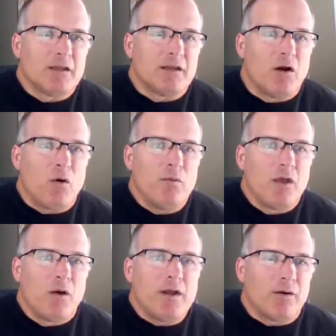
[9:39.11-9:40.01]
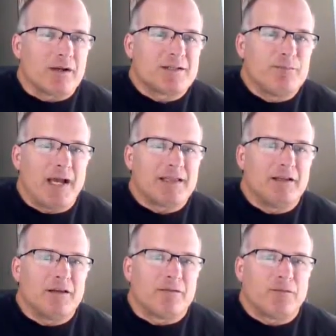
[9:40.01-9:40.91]
You know, we are
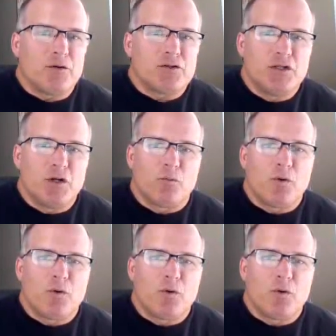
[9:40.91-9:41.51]
expecting the first year